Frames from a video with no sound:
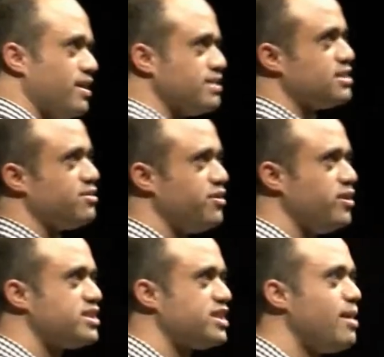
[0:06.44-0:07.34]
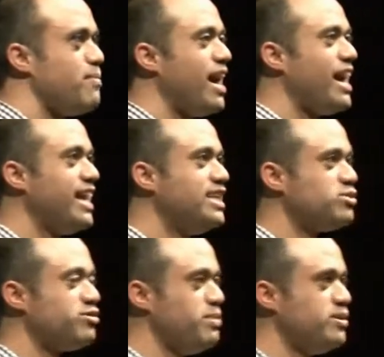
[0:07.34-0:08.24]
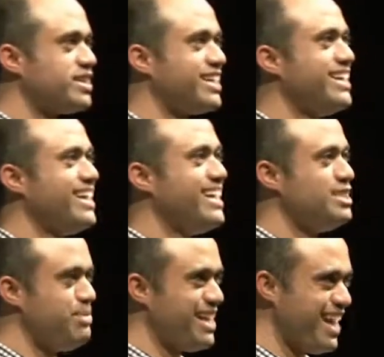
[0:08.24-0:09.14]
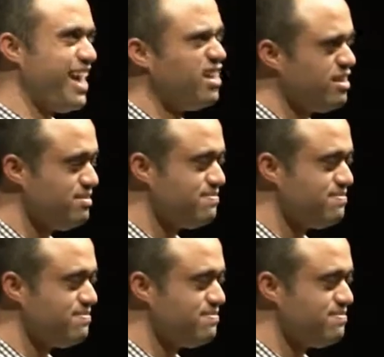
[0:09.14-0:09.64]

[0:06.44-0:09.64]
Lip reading: this is the first time At Ease with Music is being aired.